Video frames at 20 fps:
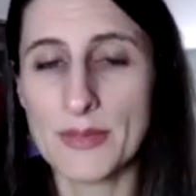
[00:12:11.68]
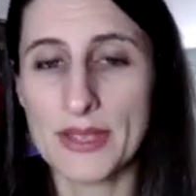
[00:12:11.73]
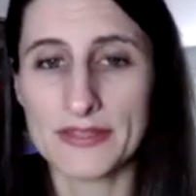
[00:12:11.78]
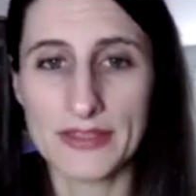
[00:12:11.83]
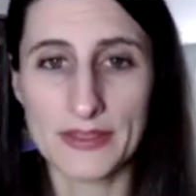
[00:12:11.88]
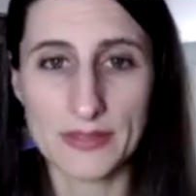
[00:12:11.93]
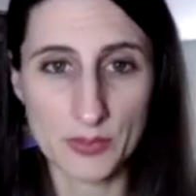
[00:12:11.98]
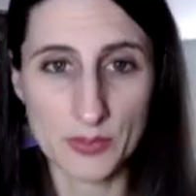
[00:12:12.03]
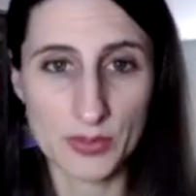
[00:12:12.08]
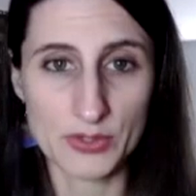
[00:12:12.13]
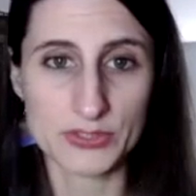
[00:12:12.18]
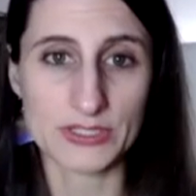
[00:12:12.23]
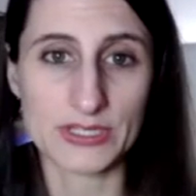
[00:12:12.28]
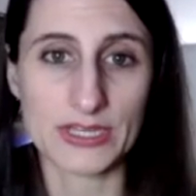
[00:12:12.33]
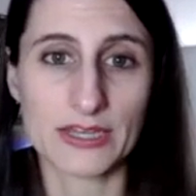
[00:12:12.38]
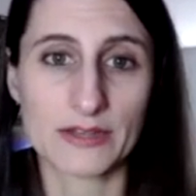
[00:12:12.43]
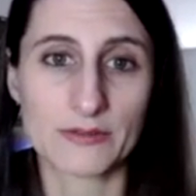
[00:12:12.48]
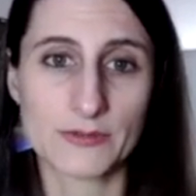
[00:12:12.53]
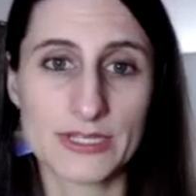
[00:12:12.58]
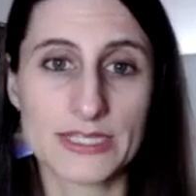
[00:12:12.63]
And then the
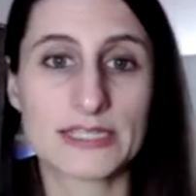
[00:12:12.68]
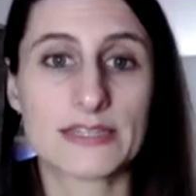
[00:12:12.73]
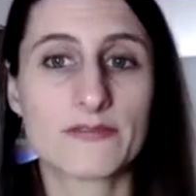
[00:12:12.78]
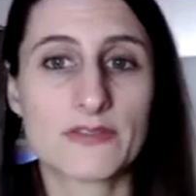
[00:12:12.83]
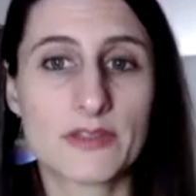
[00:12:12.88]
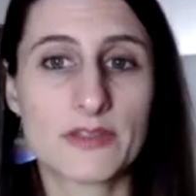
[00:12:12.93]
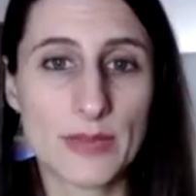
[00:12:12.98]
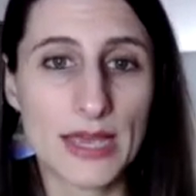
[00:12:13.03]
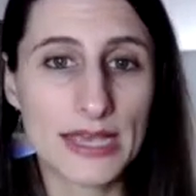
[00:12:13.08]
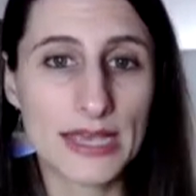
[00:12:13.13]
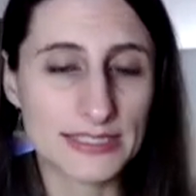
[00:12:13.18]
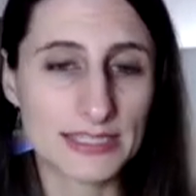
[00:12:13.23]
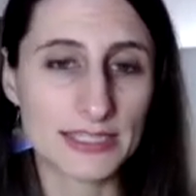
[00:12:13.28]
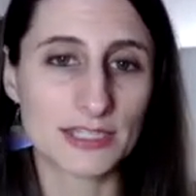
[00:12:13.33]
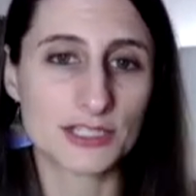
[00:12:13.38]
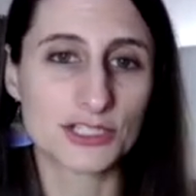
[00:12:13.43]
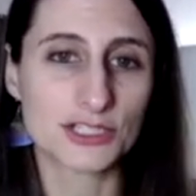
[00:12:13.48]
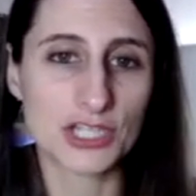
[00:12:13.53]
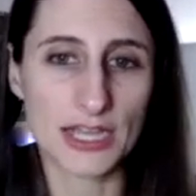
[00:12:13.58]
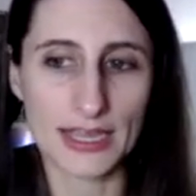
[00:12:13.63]
person can receive the
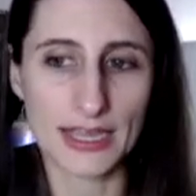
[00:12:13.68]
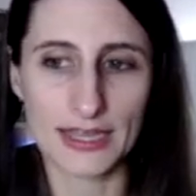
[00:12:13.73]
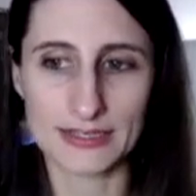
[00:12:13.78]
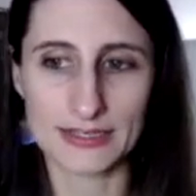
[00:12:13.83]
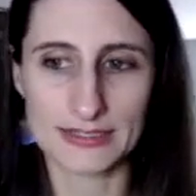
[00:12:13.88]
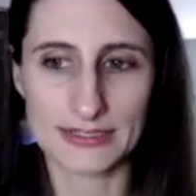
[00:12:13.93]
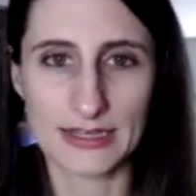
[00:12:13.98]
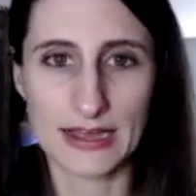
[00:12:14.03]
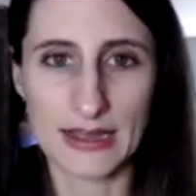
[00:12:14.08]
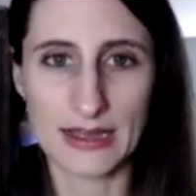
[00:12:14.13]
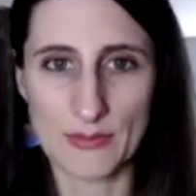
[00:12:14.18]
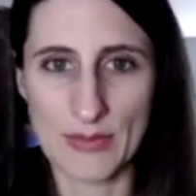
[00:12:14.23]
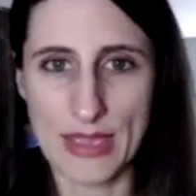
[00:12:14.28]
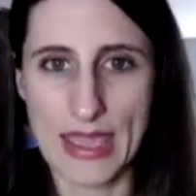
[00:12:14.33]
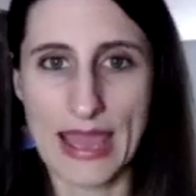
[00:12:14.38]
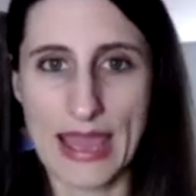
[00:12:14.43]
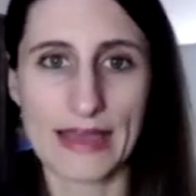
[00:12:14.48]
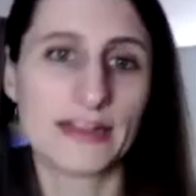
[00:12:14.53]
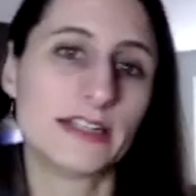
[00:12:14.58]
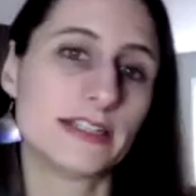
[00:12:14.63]
message and
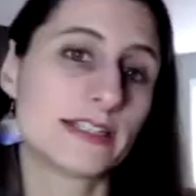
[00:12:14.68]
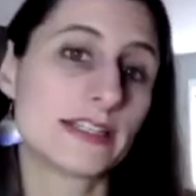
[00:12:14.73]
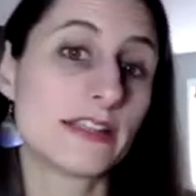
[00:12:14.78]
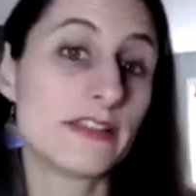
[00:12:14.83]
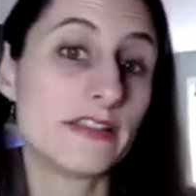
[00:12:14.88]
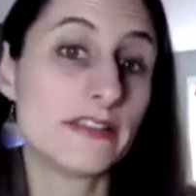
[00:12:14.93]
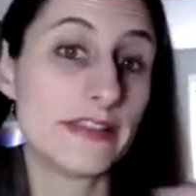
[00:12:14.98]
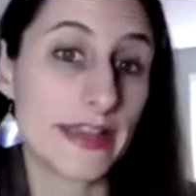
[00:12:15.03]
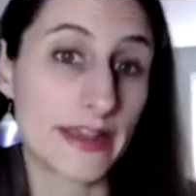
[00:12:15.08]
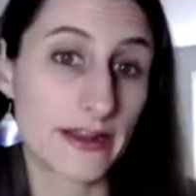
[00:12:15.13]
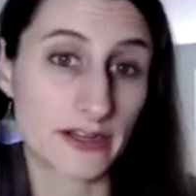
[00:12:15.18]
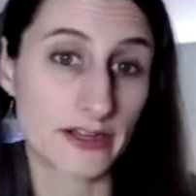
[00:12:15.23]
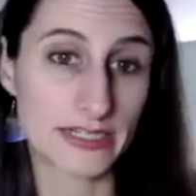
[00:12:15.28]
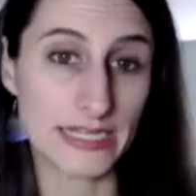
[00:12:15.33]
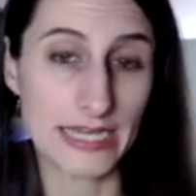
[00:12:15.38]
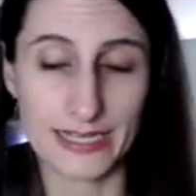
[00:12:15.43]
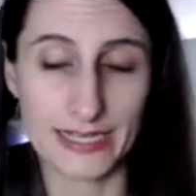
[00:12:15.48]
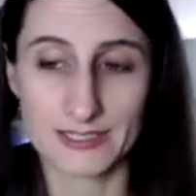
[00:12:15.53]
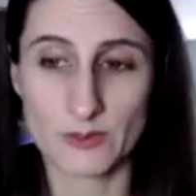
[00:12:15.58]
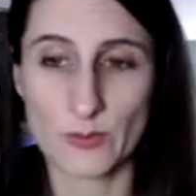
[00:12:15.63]
add it to
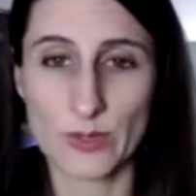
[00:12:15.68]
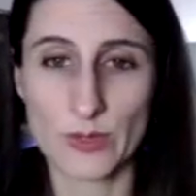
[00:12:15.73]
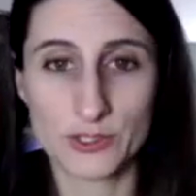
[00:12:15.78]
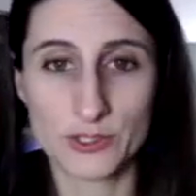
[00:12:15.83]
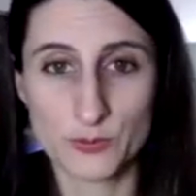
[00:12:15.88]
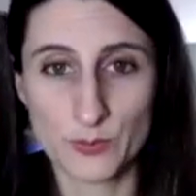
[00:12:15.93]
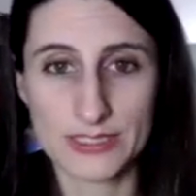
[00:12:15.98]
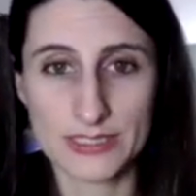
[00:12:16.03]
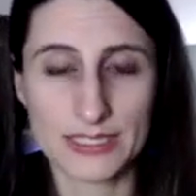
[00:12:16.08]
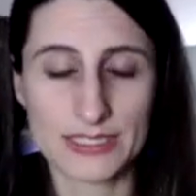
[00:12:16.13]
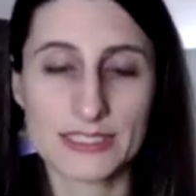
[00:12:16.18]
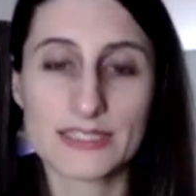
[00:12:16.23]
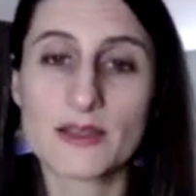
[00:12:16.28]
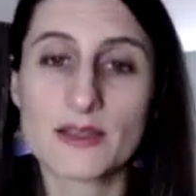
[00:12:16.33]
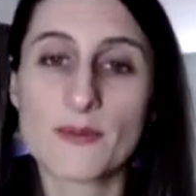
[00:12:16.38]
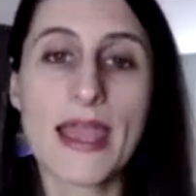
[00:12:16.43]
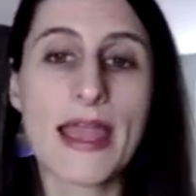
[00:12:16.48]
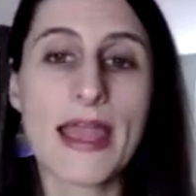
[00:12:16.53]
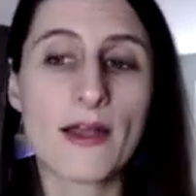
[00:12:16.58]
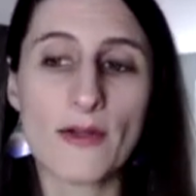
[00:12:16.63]
their task management
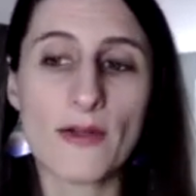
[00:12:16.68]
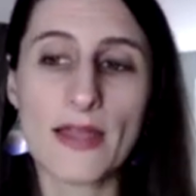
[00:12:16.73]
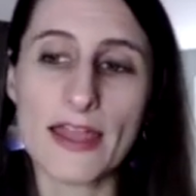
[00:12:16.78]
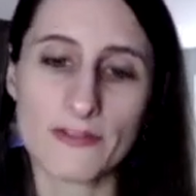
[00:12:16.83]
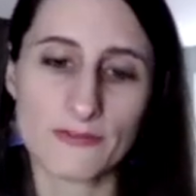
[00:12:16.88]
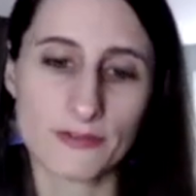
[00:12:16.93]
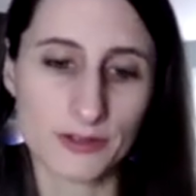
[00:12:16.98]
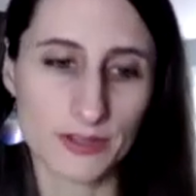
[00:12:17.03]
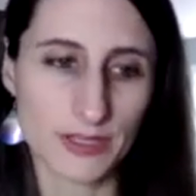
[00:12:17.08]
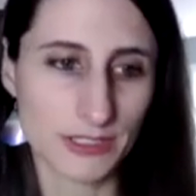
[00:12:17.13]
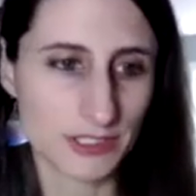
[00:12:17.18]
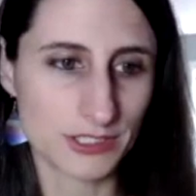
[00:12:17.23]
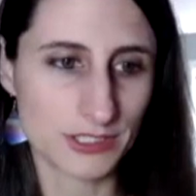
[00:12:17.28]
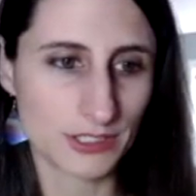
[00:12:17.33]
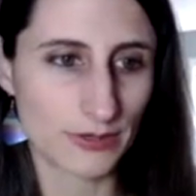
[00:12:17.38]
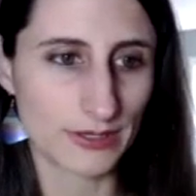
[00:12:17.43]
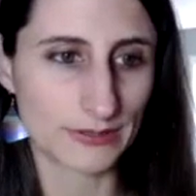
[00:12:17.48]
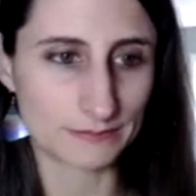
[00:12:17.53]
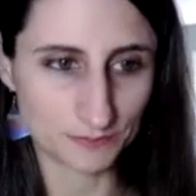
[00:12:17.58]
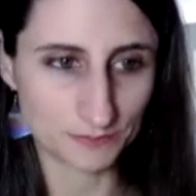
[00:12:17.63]
system, however they
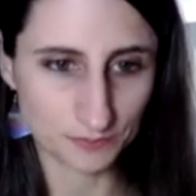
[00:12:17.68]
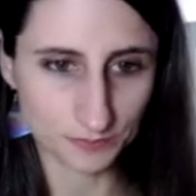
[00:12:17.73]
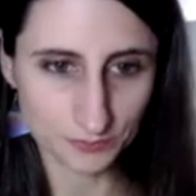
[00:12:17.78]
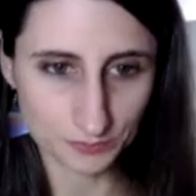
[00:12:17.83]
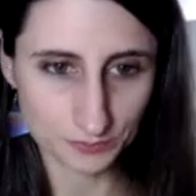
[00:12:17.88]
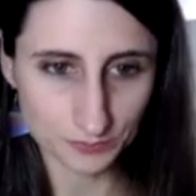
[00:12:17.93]
do it.